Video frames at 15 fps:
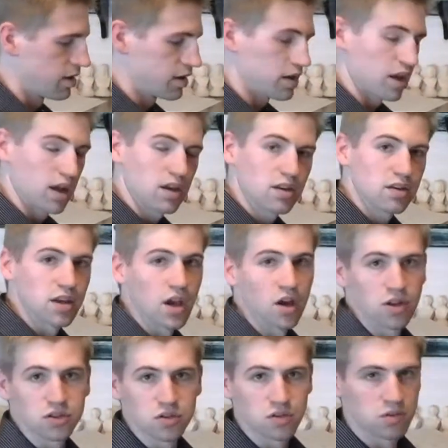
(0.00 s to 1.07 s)
Okay, now
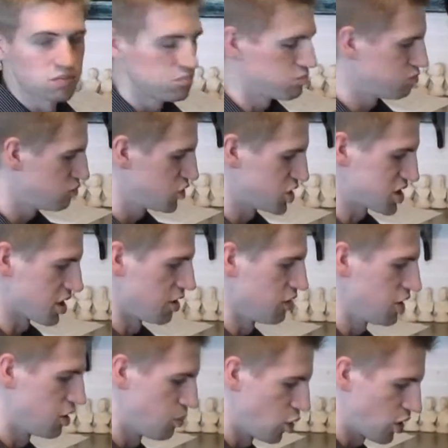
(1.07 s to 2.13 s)
I'll do just a
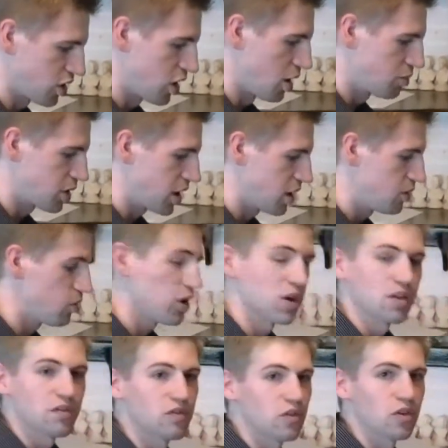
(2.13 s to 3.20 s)
little more complicated
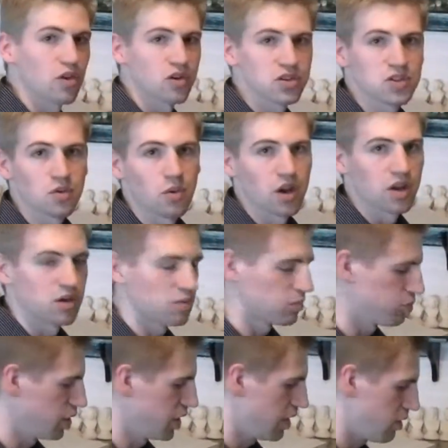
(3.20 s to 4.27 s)
one for those who want to
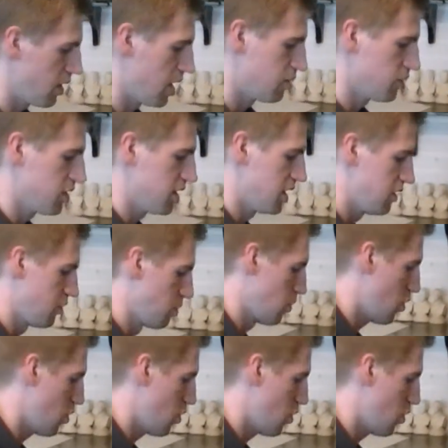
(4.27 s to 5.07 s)
play around with it even